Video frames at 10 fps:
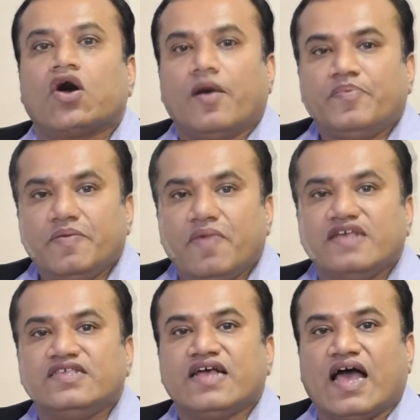
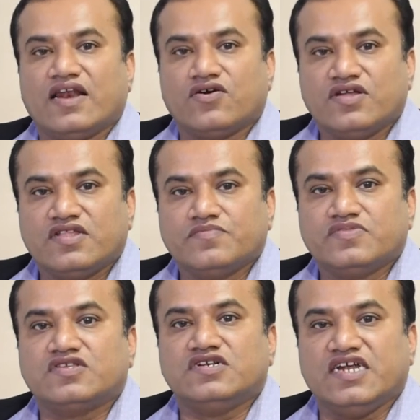Optimizing
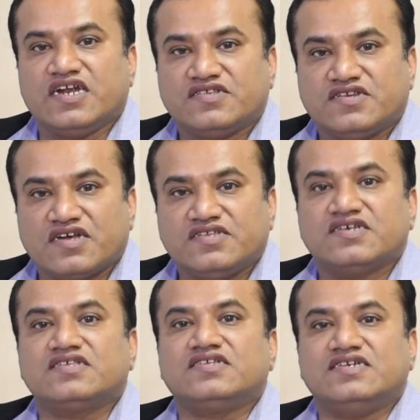algorithms, data
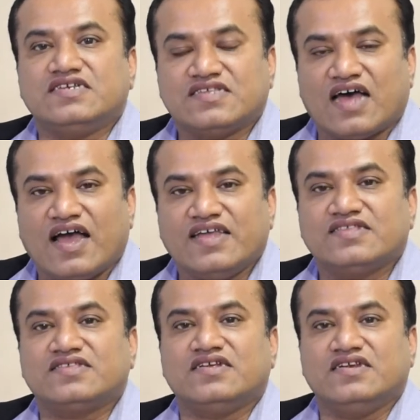structures,
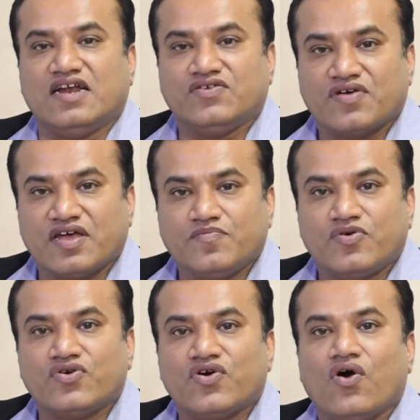designs, networking
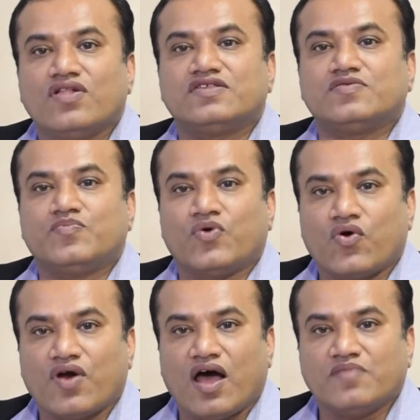protocols,
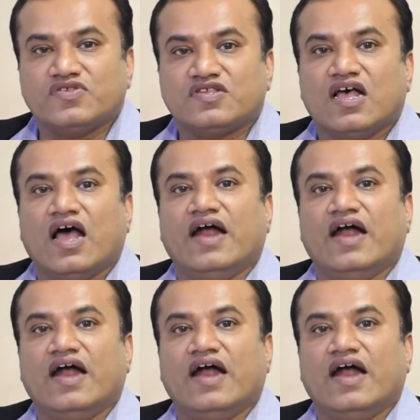programs,